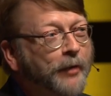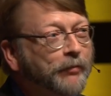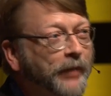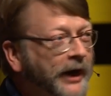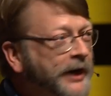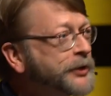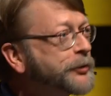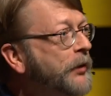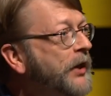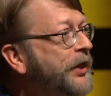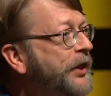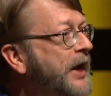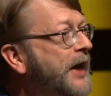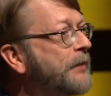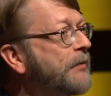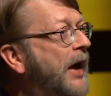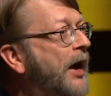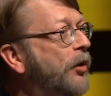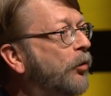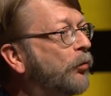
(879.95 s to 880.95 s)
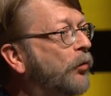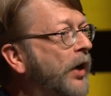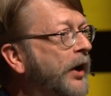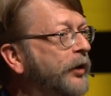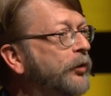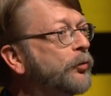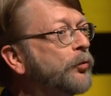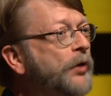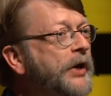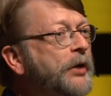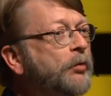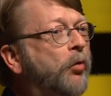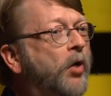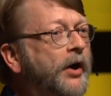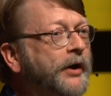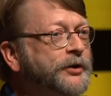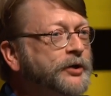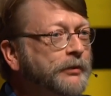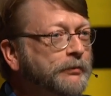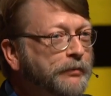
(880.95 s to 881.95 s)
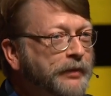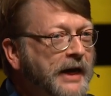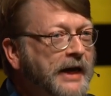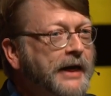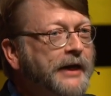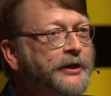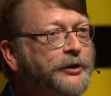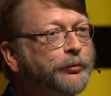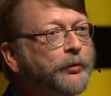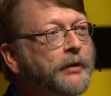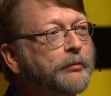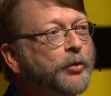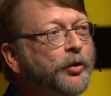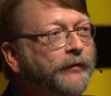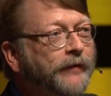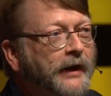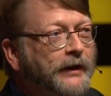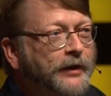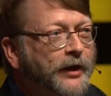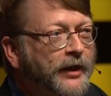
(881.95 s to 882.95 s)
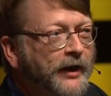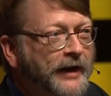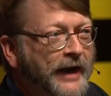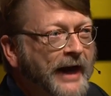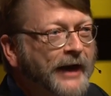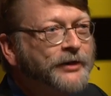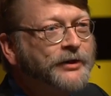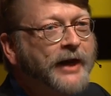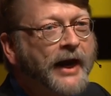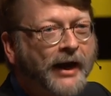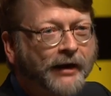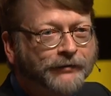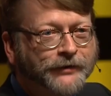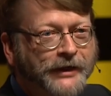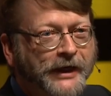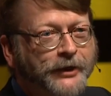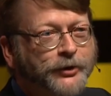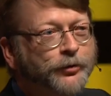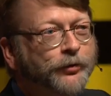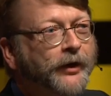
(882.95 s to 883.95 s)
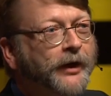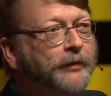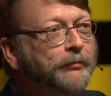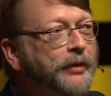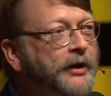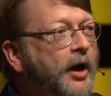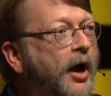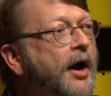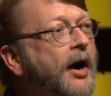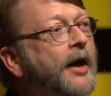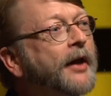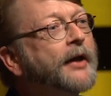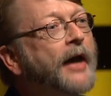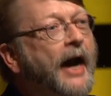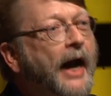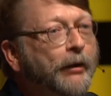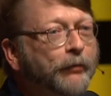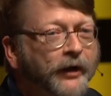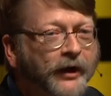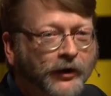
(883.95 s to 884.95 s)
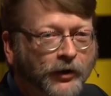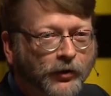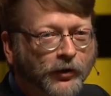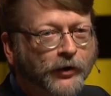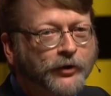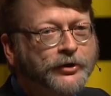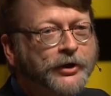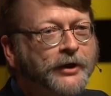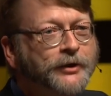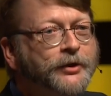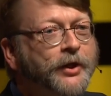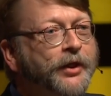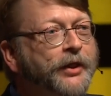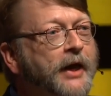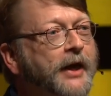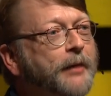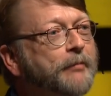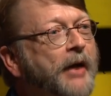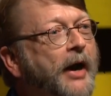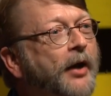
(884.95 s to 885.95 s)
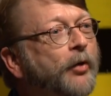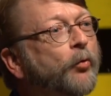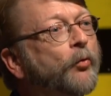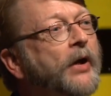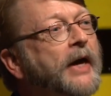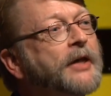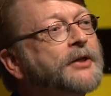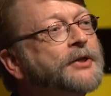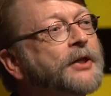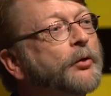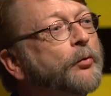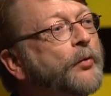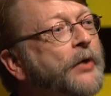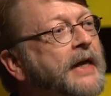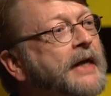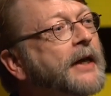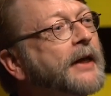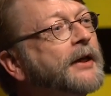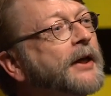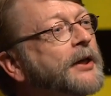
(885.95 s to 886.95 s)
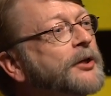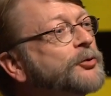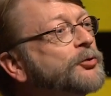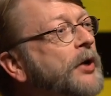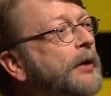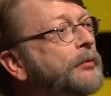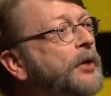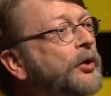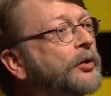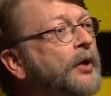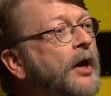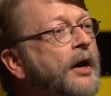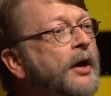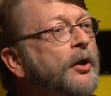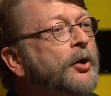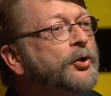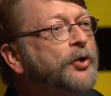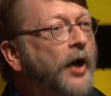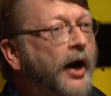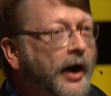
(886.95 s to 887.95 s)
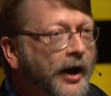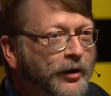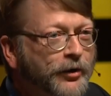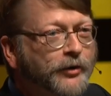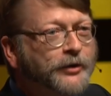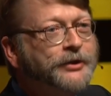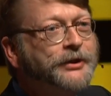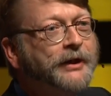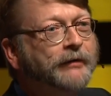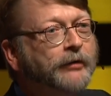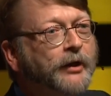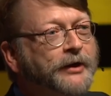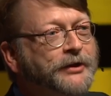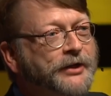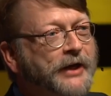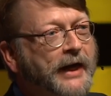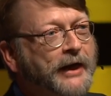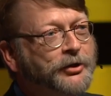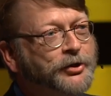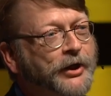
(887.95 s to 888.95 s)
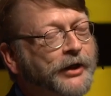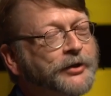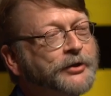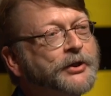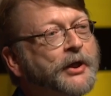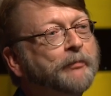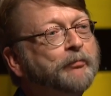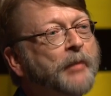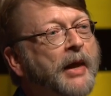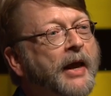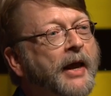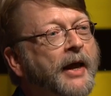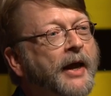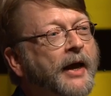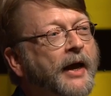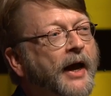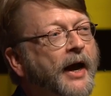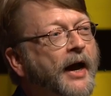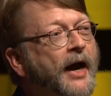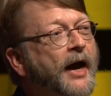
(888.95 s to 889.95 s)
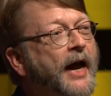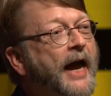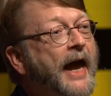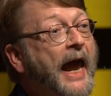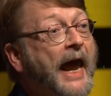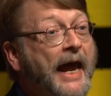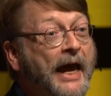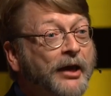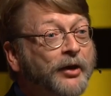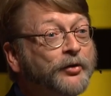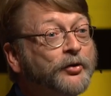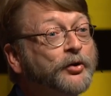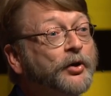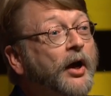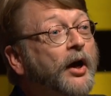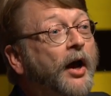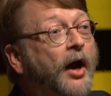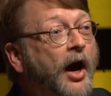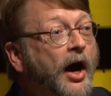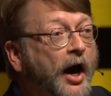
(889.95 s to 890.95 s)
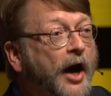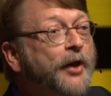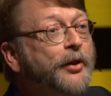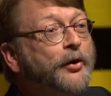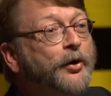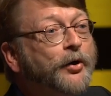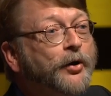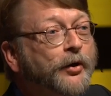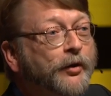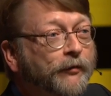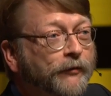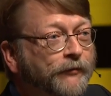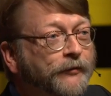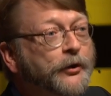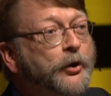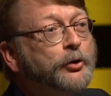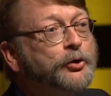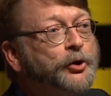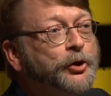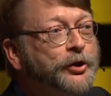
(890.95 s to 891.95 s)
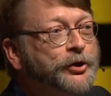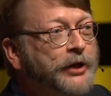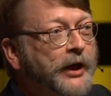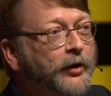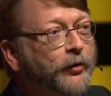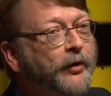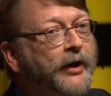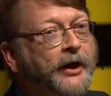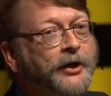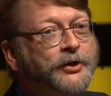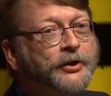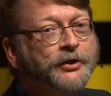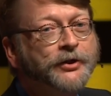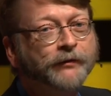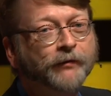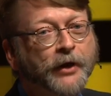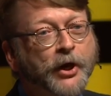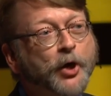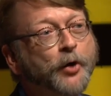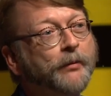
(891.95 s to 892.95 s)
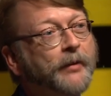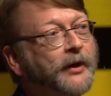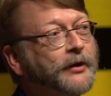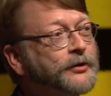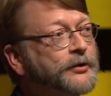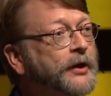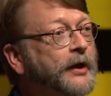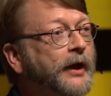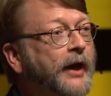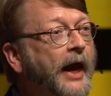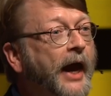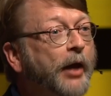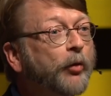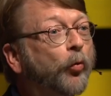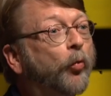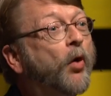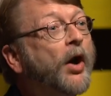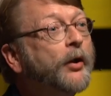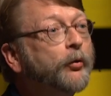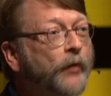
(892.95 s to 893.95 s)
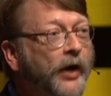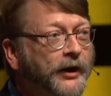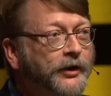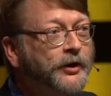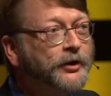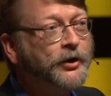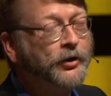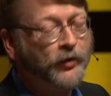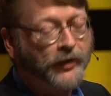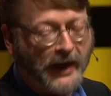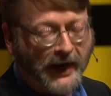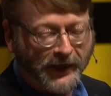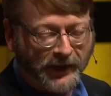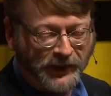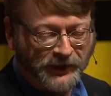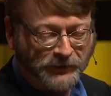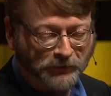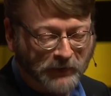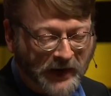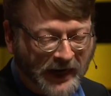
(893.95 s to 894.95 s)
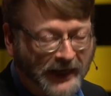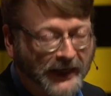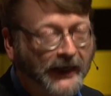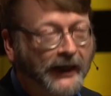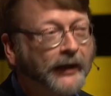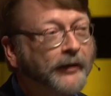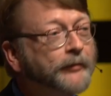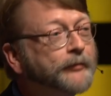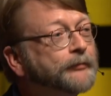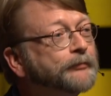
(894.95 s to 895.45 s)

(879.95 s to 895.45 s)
But as we think about what we want to be as we move into the next half century and beyond, I would encourage us to think about ways that we can contribute to other civilizations and other future generations of humans. And one way to do that is METI.